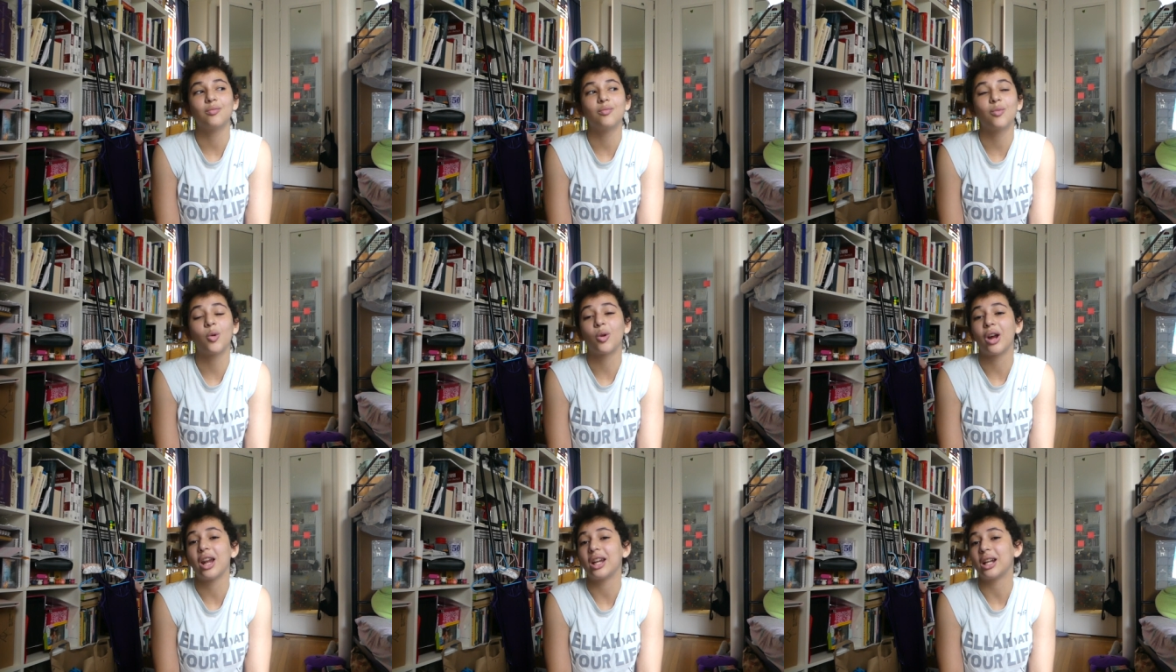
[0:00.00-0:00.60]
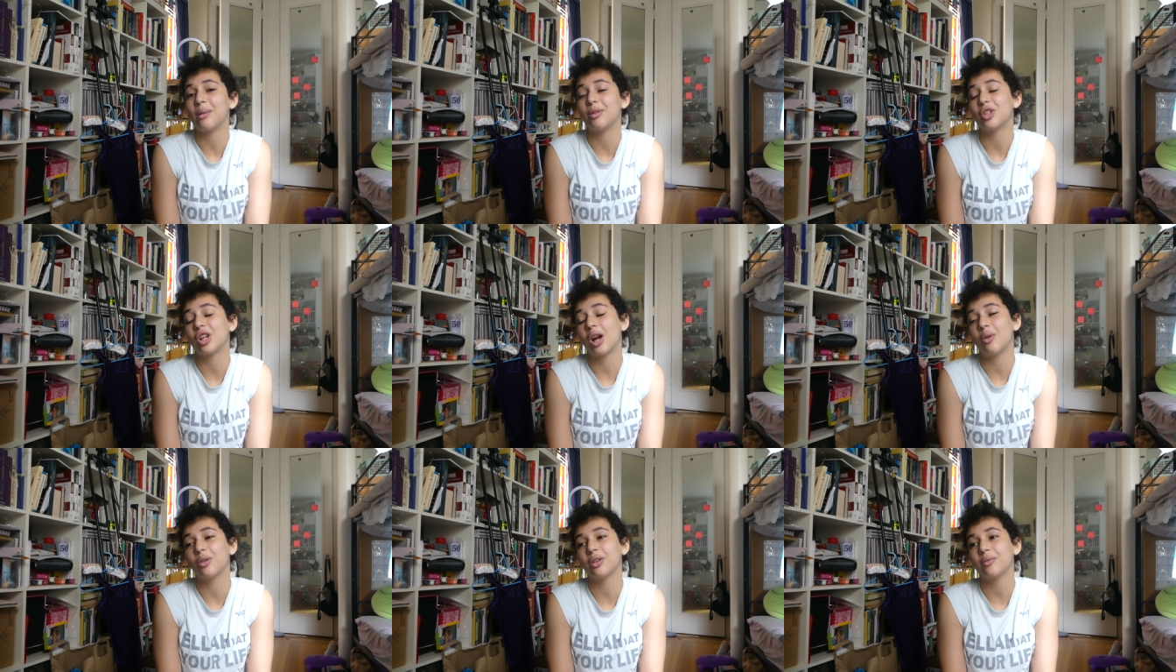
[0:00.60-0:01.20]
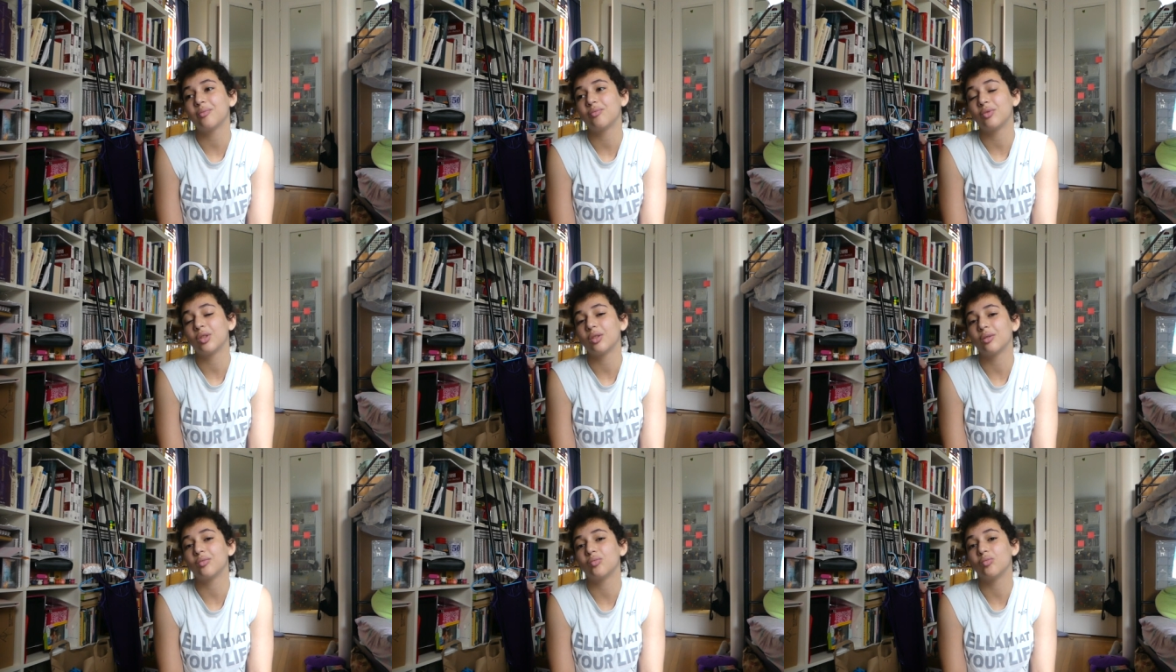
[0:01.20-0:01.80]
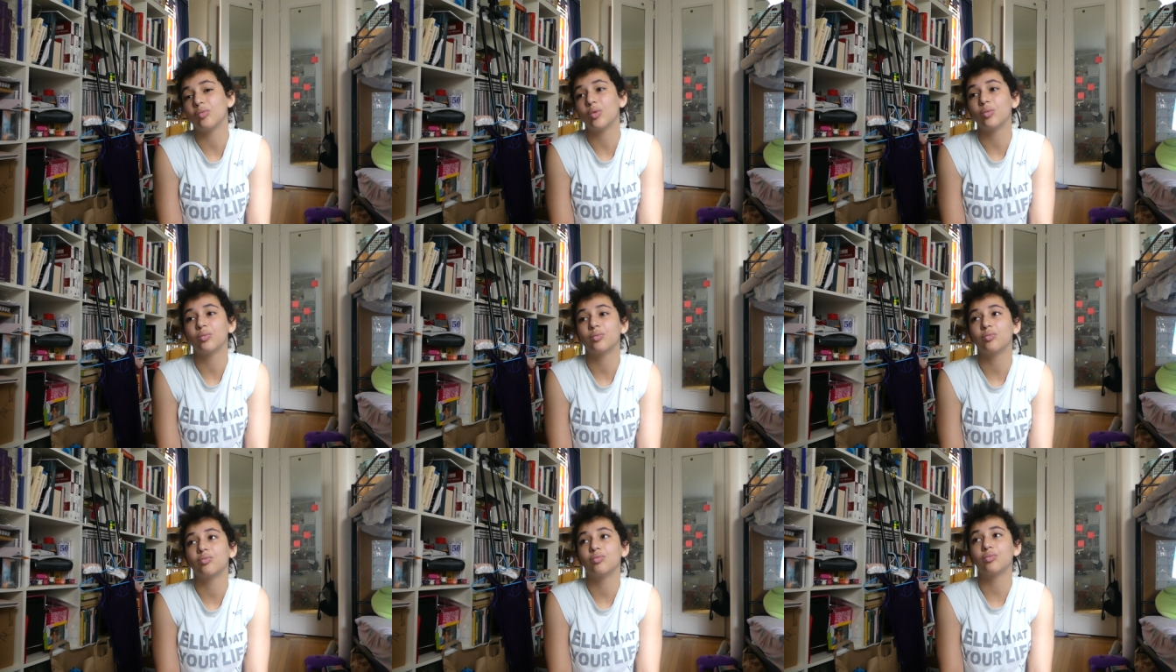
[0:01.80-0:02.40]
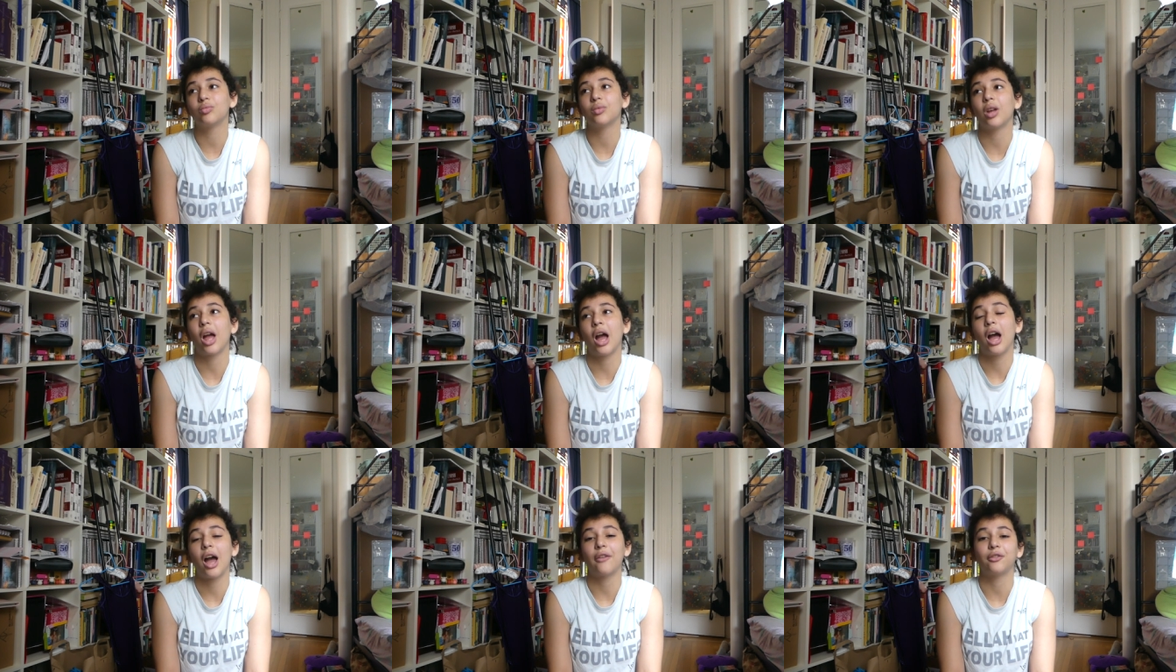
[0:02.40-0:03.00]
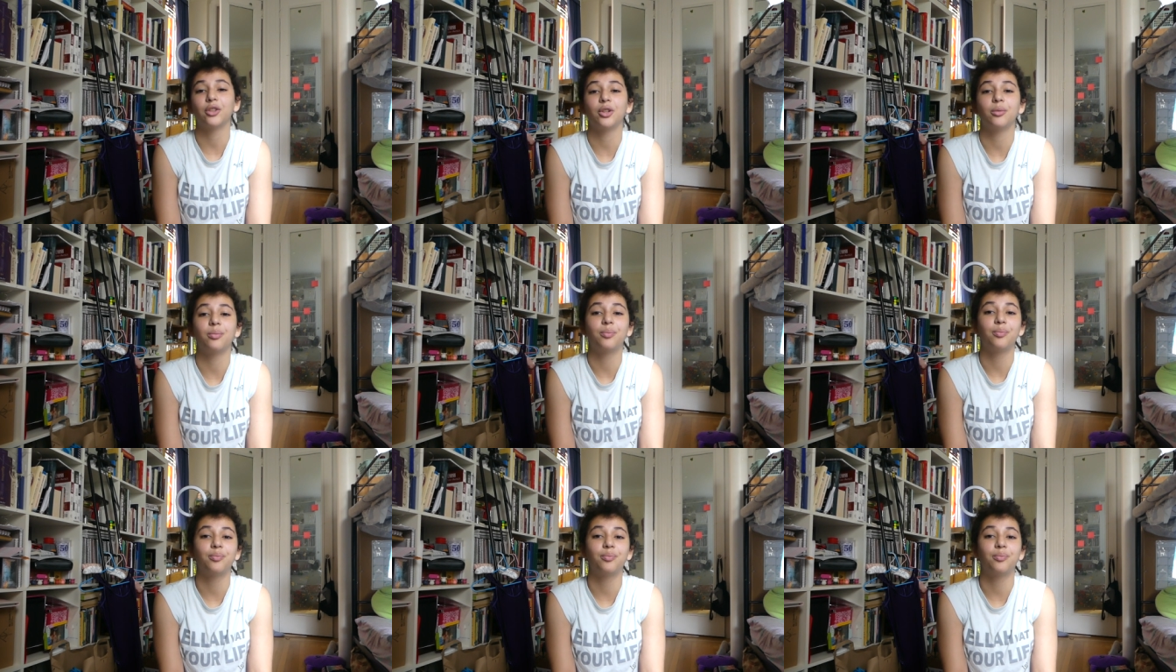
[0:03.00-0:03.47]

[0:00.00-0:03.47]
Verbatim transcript: or any type of shower after you